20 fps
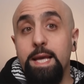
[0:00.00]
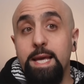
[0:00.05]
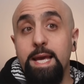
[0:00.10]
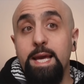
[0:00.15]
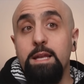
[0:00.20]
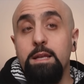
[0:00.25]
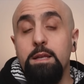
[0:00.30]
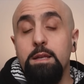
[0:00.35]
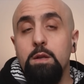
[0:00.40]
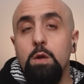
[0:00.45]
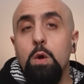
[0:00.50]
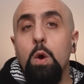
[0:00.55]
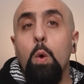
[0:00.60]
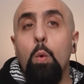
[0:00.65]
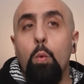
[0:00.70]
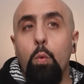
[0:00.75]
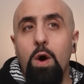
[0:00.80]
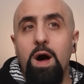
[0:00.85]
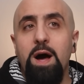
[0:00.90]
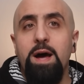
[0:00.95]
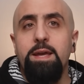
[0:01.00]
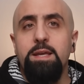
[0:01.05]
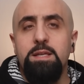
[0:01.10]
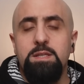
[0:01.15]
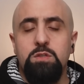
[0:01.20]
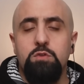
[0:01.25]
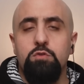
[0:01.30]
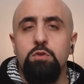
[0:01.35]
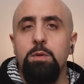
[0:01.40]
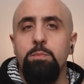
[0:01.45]
Again, why
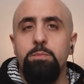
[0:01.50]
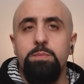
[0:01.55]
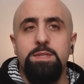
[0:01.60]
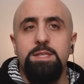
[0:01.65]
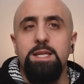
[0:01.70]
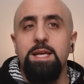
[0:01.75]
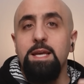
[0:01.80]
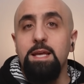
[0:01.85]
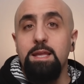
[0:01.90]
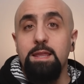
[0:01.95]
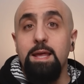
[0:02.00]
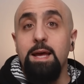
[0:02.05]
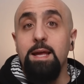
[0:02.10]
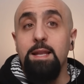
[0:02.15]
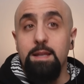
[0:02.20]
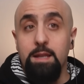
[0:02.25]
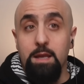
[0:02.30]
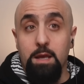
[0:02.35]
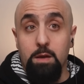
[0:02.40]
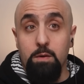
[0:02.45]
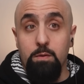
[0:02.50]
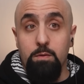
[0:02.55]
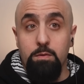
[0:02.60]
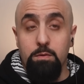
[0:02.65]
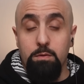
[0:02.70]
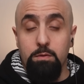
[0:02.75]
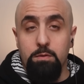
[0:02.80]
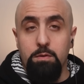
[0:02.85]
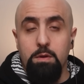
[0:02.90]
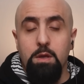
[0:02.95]
is Trump saying that now?
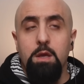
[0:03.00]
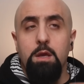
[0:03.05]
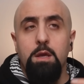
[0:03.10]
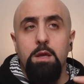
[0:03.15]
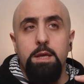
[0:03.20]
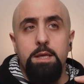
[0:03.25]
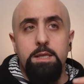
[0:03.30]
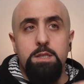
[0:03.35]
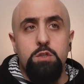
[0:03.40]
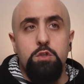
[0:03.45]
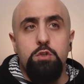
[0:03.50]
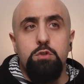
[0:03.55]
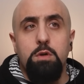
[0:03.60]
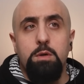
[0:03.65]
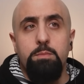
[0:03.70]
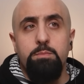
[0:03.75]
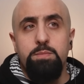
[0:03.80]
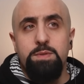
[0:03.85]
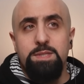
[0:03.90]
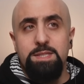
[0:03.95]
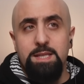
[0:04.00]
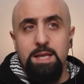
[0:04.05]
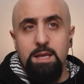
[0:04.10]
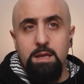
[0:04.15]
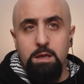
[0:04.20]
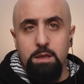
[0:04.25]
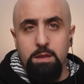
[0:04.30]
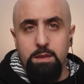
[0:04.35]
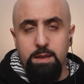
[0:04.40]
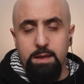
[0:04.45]
Is Trump
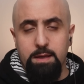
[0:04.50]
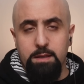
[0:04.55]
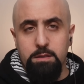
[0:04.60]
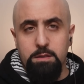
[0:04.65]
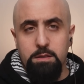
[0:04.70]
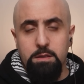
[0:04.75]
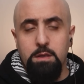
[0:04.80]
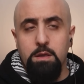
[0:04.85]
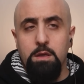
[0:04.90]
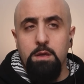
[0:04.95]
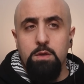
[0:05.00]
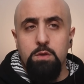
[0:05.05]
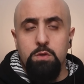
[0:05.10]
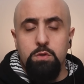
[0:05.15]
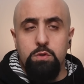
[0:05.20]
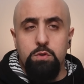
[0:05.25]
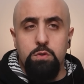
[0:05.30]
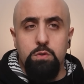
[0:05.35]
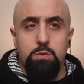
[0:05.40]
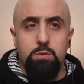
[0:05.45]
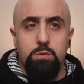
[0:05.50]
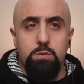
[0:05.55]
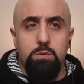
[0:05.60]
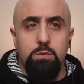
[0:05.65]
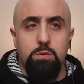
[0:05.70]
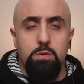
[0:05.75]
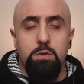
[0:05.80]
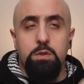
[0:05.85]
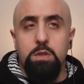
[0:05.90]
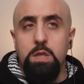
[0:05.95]
saying that
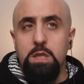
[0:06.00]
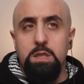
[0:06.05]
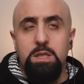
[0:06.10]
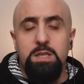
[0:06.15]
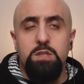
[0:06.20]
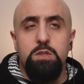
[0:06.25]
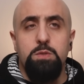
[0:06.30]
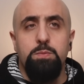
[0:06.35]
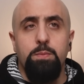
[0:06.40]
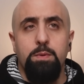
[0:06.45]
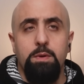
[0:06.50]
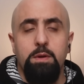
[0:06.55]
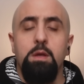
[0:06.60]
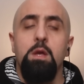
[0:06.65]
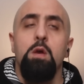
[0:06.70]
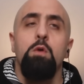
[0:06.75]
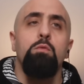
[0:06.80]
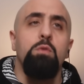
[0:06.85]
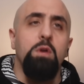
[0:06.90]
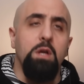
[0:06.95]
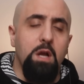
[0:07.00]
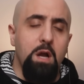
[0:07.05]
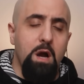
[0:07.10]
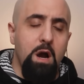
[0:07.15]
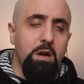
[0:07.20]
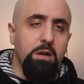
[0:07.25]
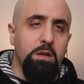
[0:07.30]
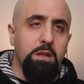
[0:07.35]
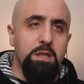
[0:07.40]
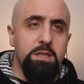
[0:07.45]
to this,
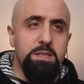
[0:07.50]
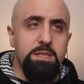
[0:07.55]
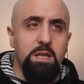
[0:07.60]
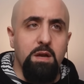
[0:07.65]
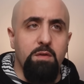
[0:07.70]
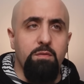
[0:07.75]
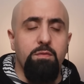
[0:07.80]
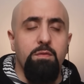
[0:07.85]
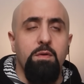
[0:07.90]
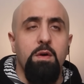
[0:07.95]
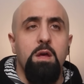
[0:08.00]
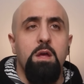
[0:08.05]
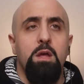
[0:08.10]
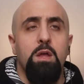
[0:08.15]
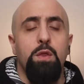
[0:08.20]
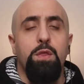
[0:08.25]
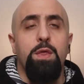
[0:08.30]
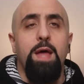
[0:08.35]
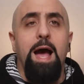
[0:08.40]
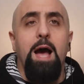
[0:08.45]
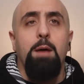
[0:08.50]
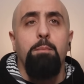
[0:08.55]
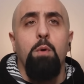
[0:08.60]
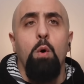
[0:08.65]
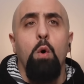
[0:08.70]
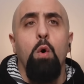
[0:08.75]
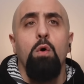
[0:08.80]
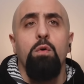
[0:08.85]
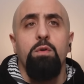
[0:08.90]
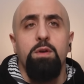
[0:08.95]
regardless of the
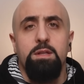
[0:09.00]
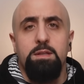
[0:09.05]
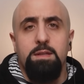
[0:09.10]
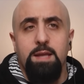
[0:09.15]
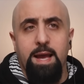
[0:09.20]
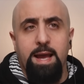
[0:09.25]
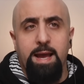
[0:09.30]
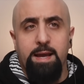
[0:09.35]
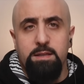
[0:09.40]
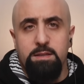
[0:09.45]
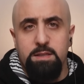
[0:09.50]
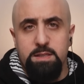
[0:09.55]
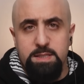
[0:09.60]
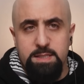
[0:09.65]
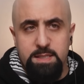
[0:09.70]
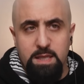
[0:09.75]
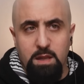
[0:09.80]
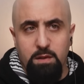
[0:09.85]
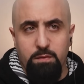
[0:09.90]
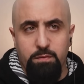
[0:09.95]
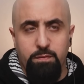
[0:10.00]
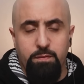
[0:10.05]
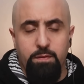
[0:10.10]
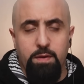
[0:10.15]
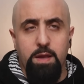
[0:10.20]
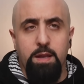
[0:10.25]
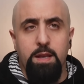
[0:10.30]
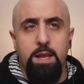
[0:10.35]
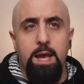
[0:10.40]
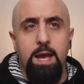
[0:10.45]
abhorrent act itself
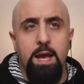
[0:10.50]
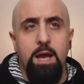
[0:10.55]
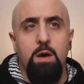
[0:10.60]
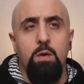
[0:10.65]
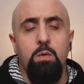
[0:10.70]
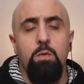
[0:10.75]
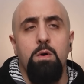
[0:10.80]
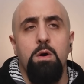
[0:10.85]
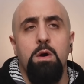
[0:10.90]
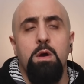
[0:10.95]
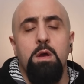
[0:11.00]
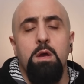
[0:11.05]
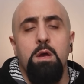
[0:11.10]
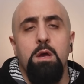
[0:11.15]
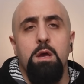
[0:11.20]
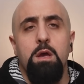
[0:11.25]
and how